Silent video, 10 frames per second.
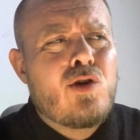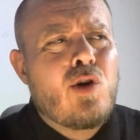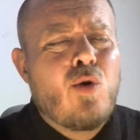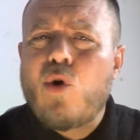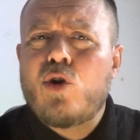to
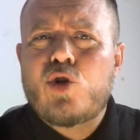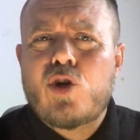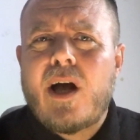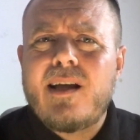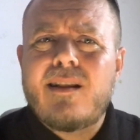go on
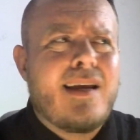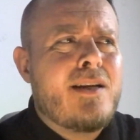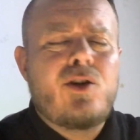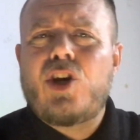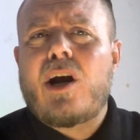trial
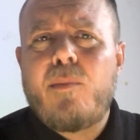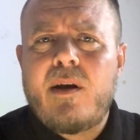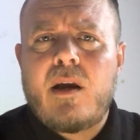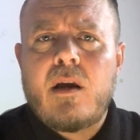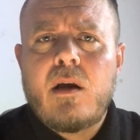in Germany.